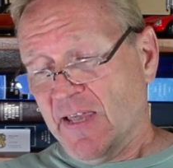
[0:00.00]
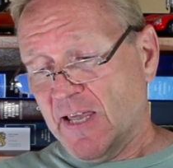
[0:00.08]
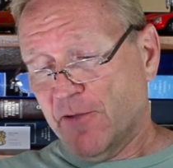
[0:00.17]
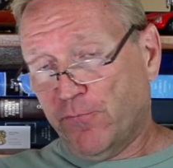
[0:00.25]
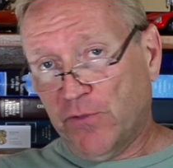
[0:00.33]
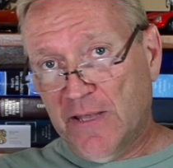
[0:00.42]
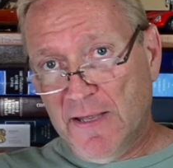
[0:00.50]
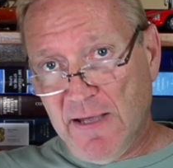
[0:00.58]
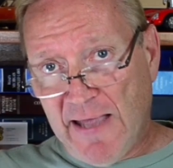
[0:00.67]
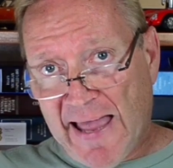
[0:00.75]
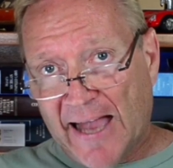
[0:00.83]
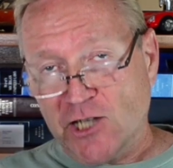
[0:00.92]
if the
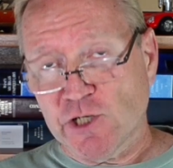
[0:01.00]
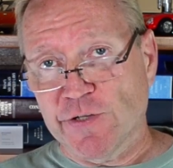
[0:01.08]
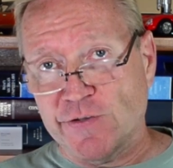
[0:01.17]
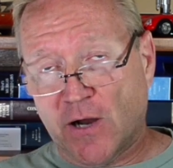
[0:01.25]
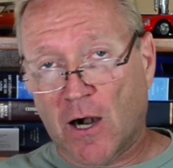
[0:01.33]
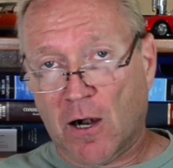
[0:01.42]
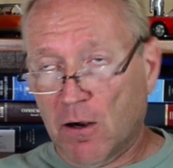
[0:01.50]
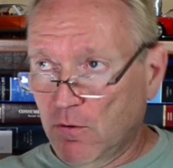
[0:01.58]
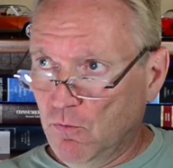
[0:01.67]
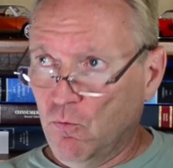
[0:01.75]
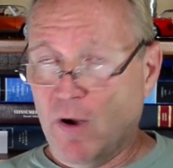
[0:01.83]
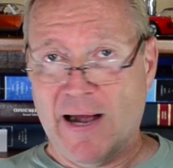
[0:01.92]
actions are
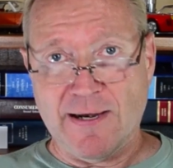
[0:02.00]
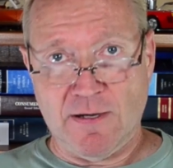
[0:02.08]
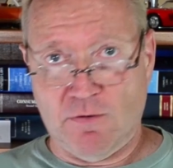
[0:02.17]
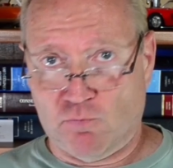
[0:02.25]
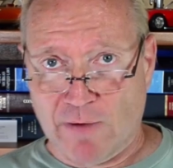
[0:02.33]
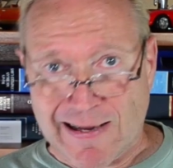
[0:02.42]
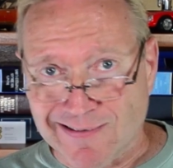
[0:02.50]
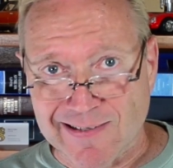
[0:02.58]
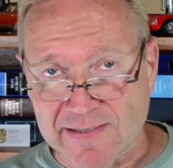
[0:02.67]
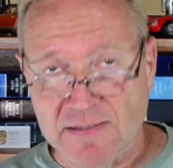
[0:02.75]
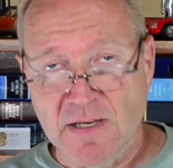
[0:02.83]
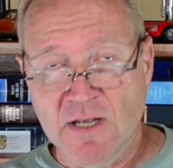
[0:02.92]
wanton and
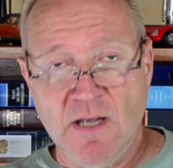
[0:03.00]
reckless.